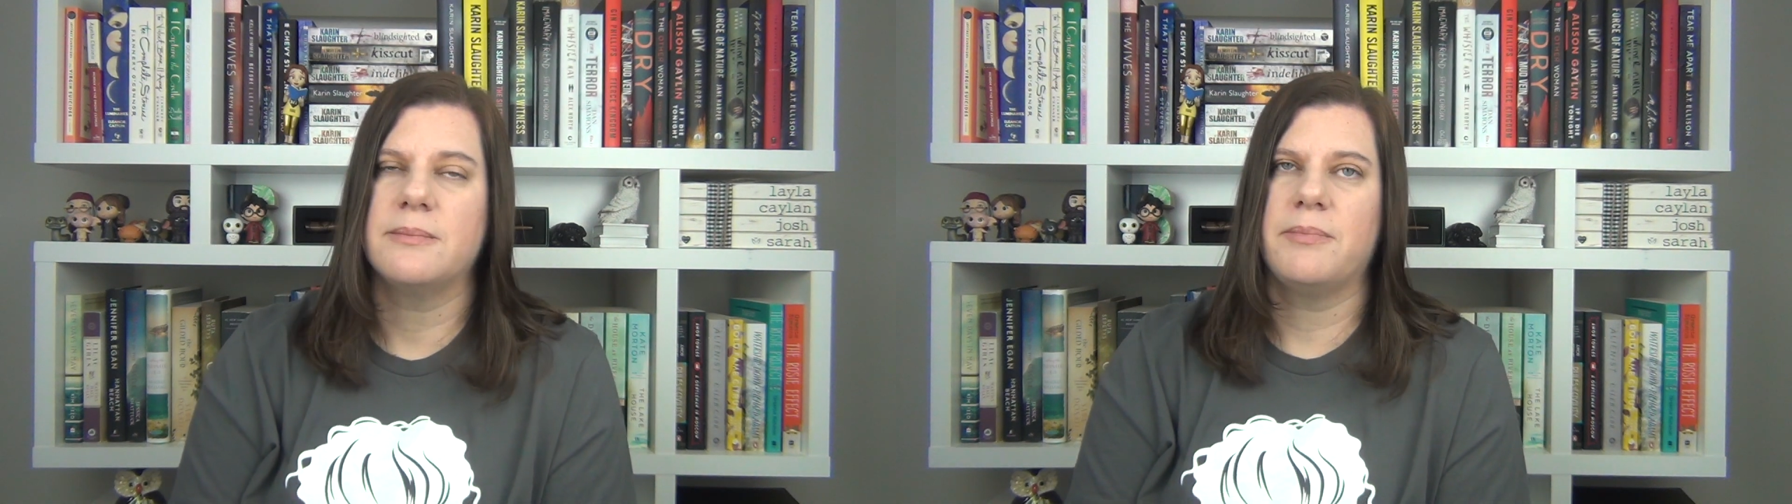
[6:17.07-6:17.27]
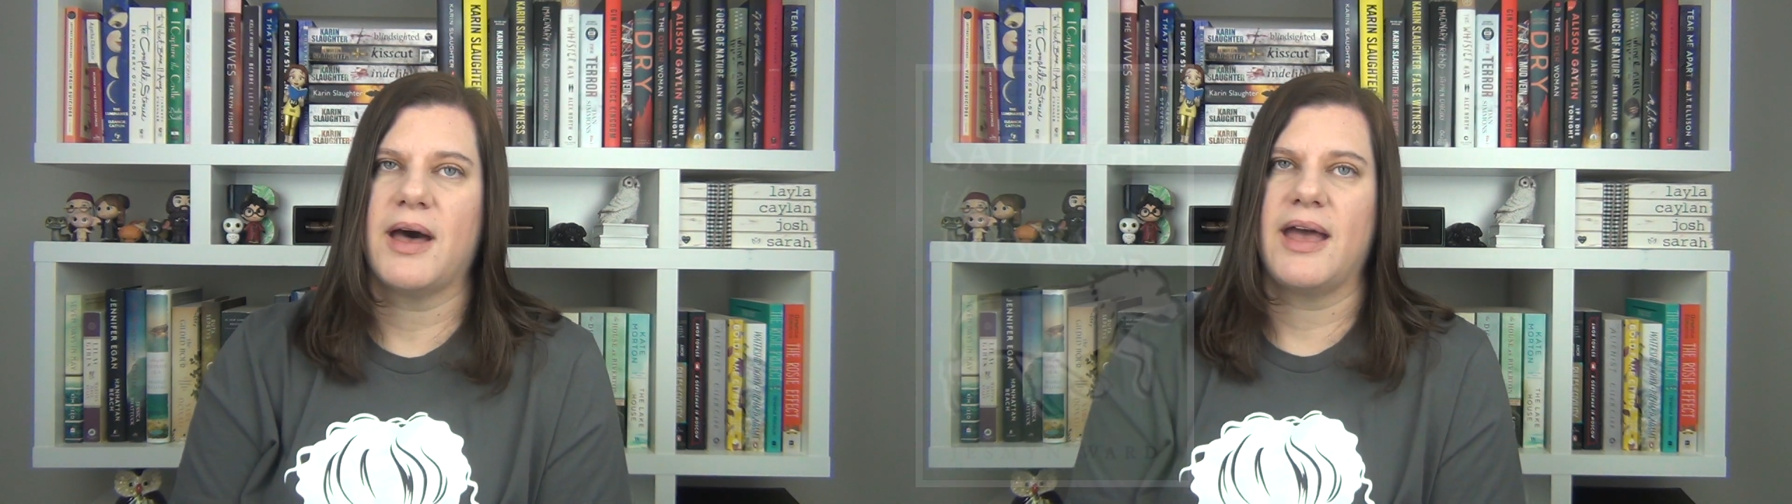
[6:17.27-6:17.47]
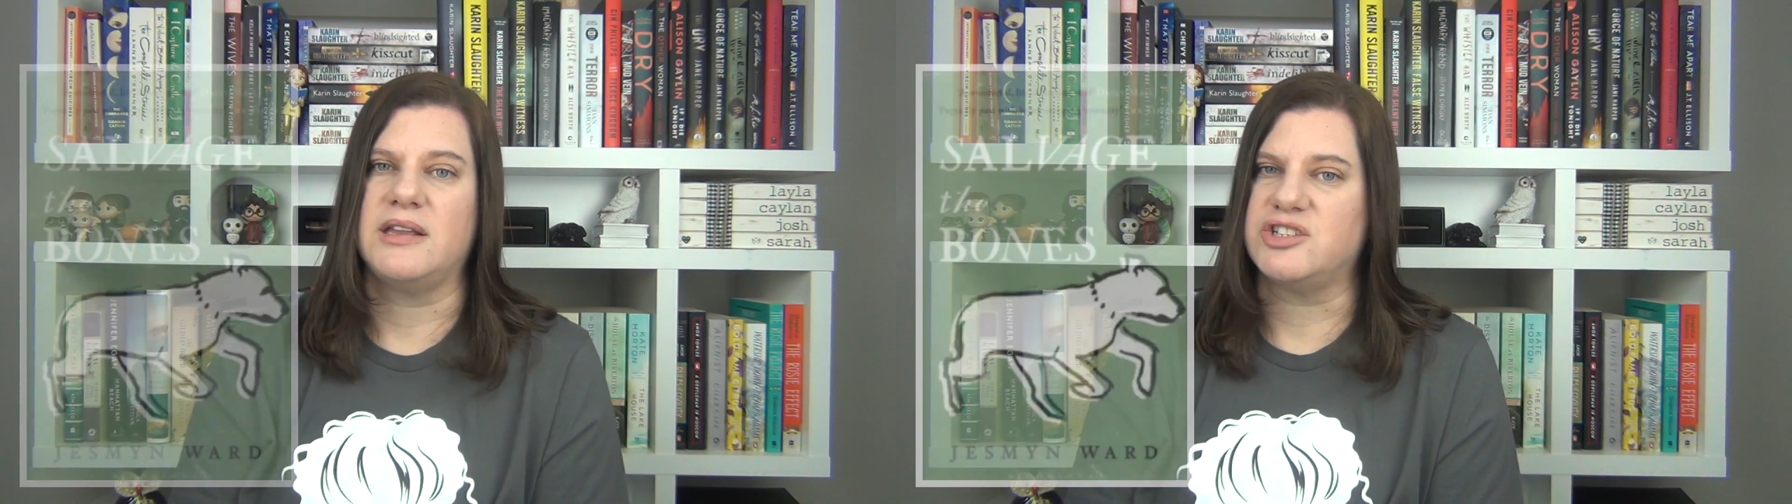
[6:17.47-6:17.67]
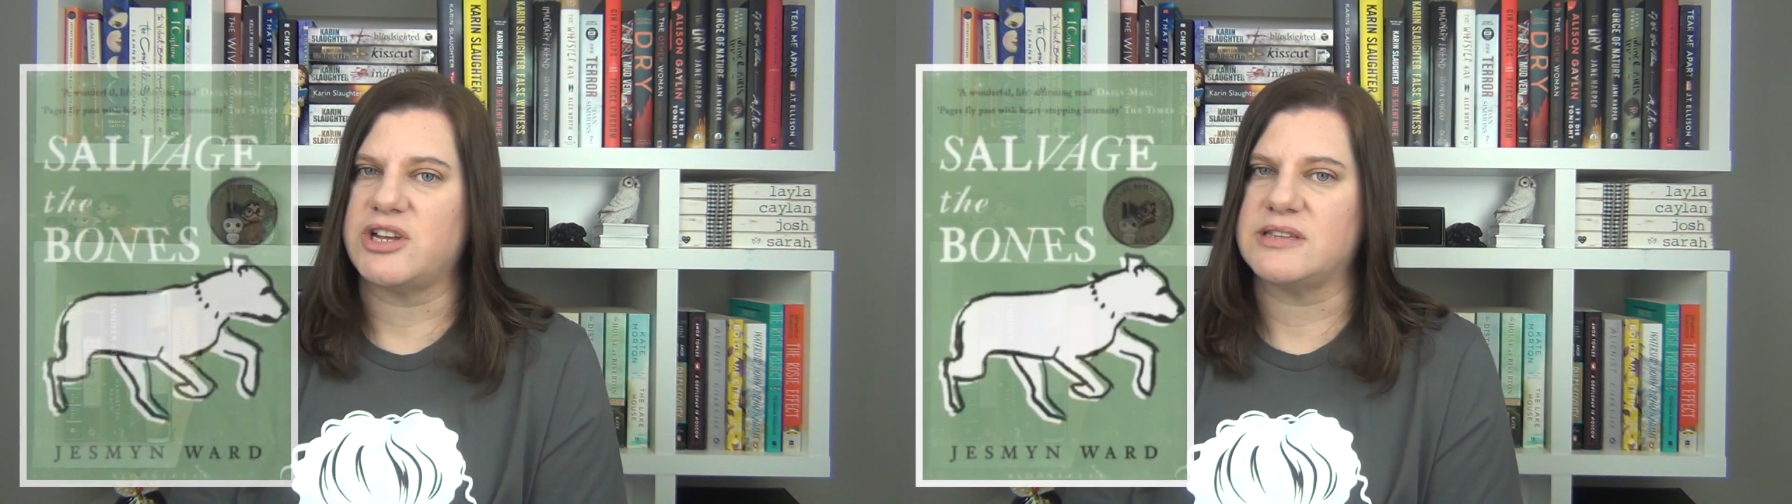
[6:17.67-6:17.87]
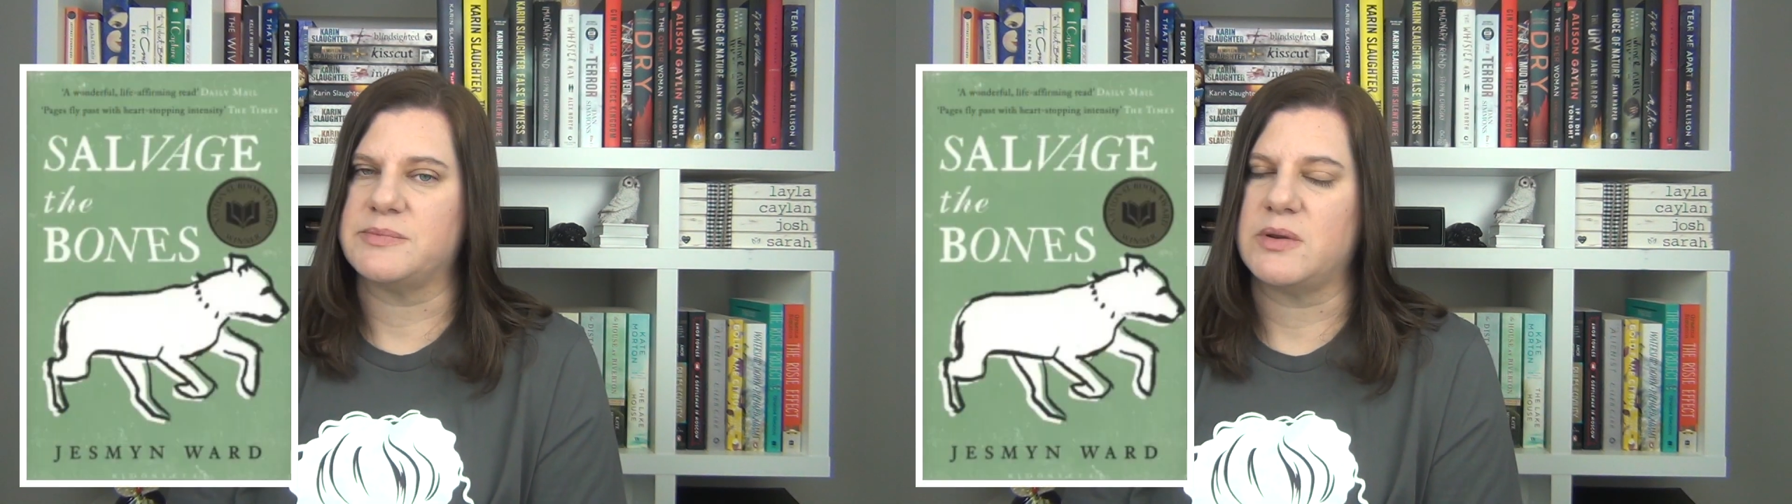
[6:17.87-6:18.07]
by
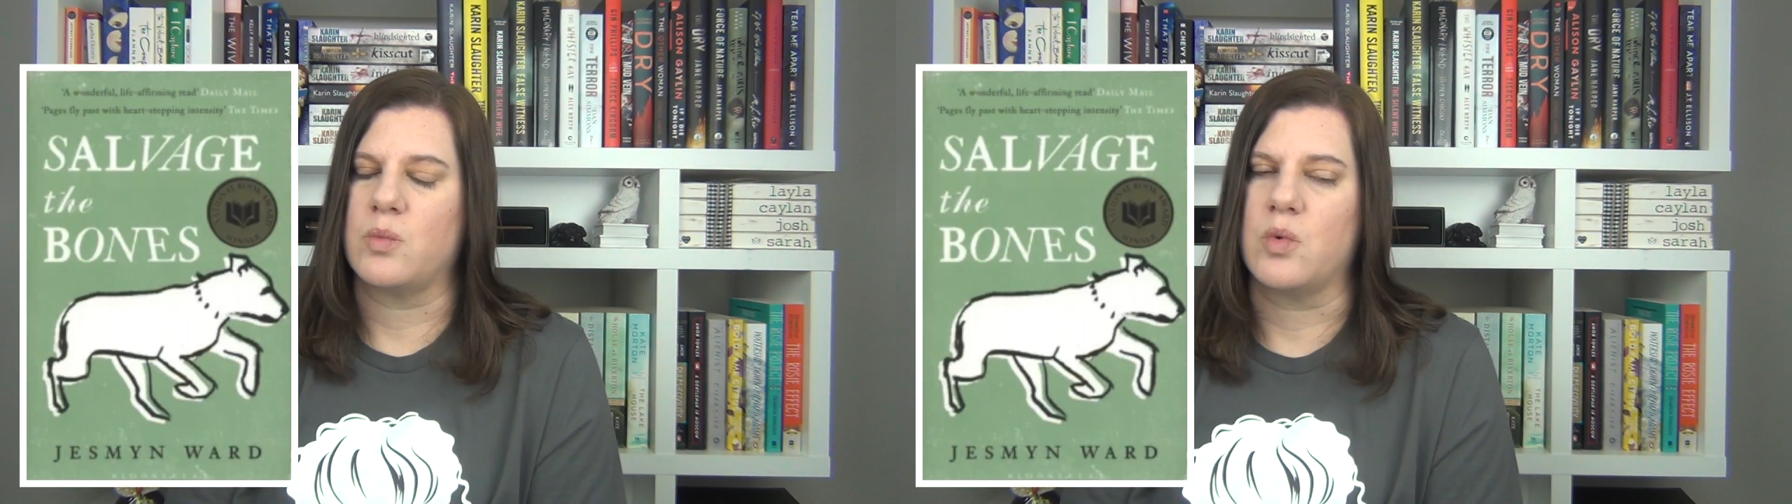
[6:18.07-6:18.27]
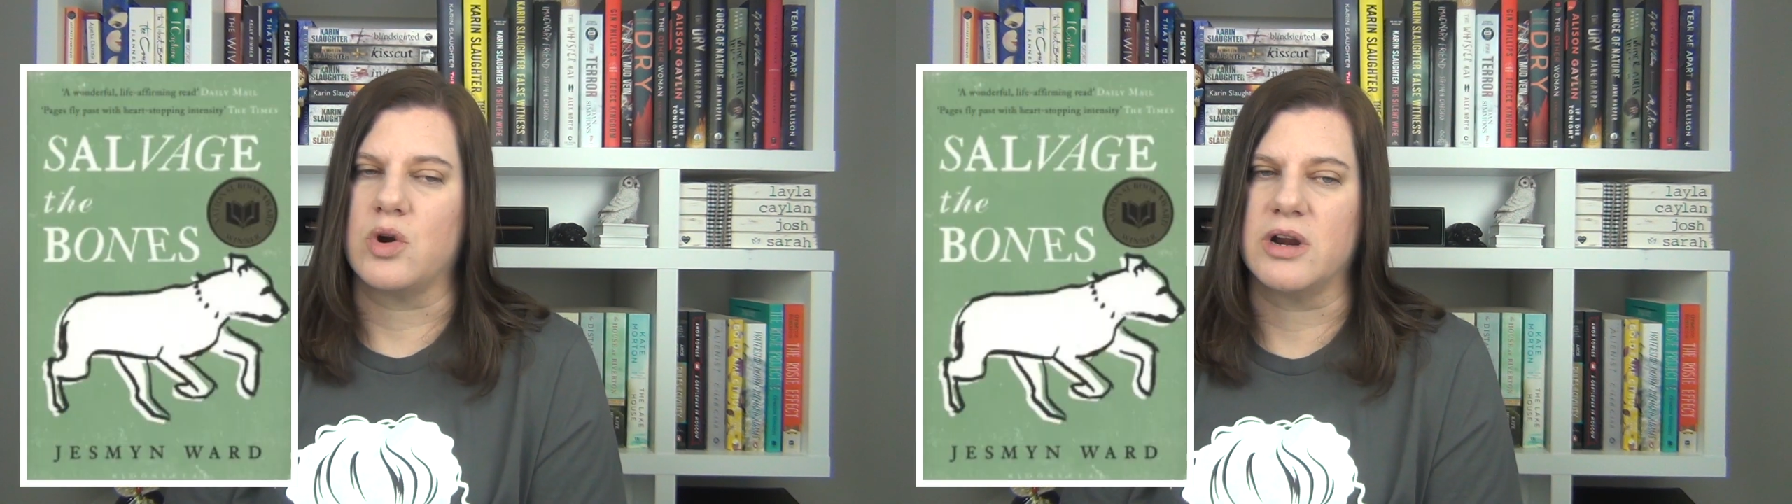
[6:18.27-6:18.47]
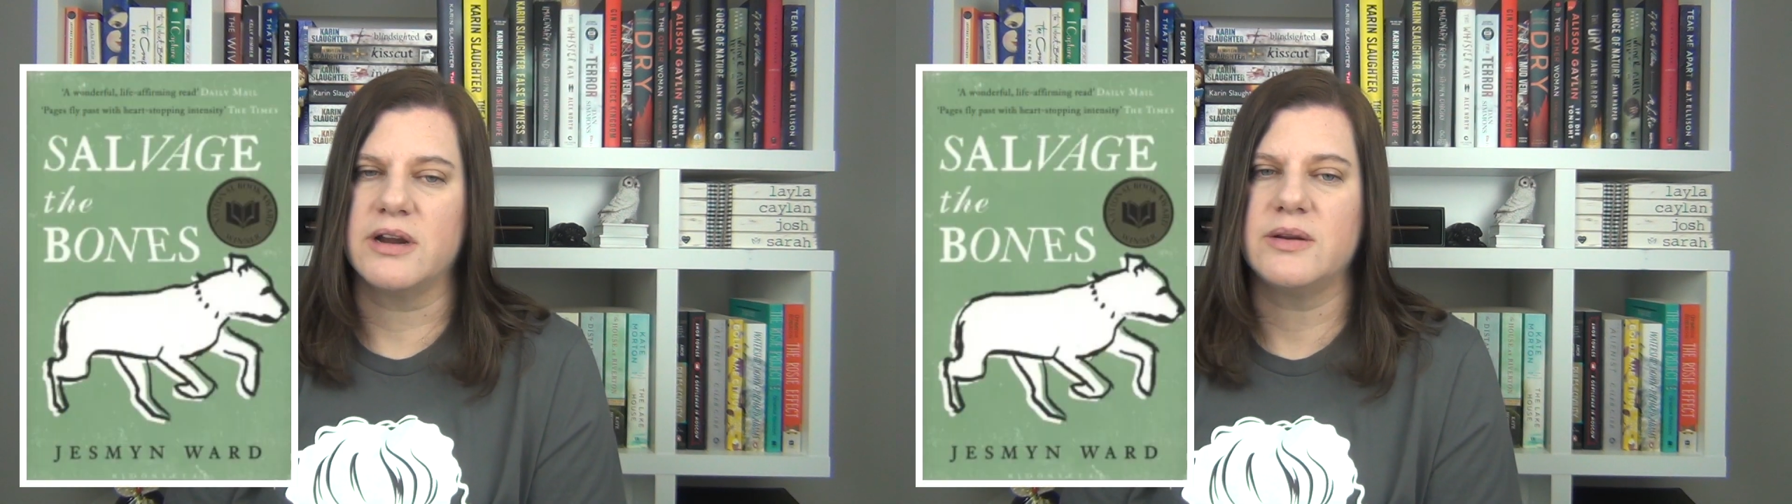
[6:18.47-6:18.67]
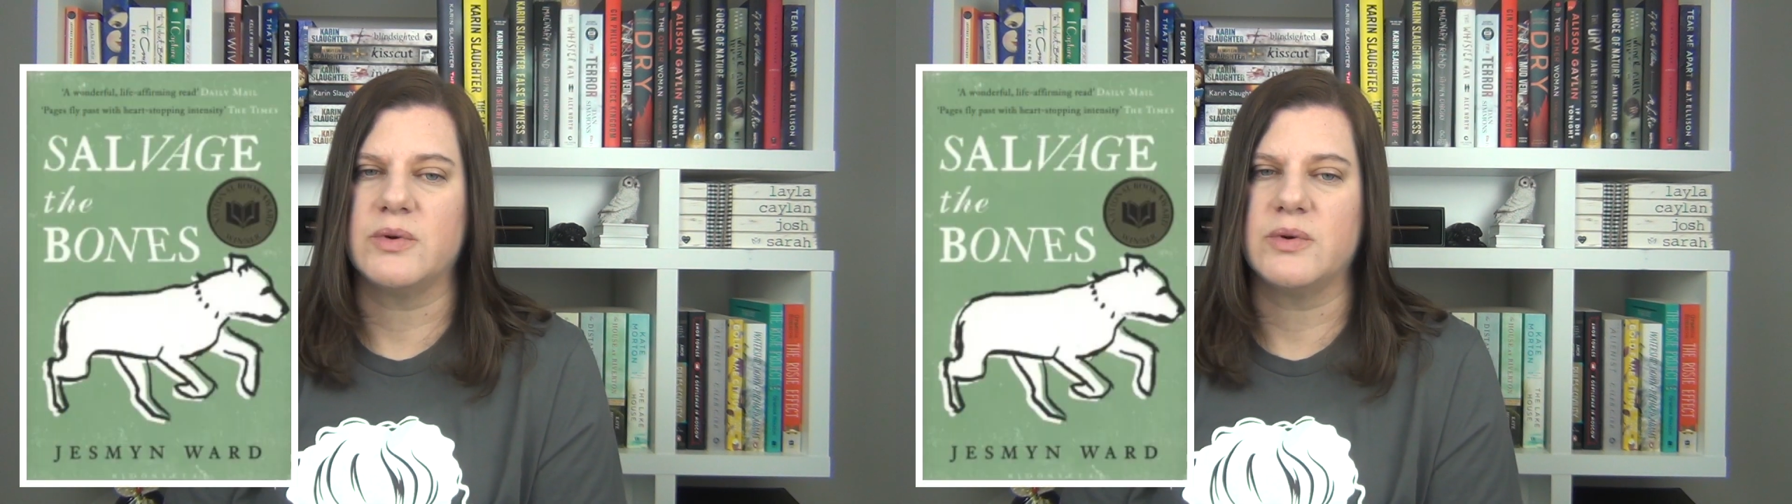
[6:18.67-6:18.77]
Jesmyn Ward,